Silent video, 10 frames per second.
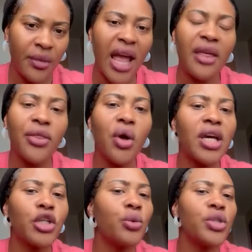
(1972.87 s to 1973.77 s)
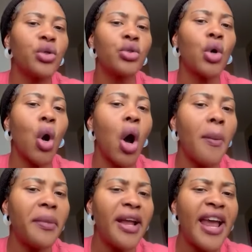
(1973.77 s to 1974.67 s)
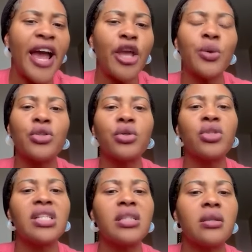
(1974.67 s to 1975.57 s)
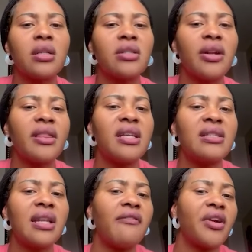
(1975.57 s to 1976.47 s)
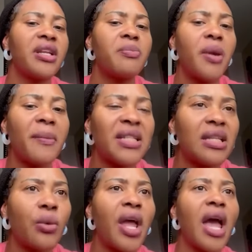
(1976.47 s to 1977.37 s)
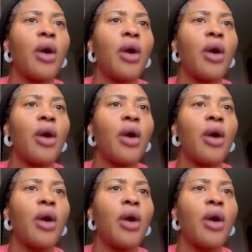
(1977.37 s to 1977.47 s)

I thought that you was going to come and you was going to discuss certain things in a very diplomatic way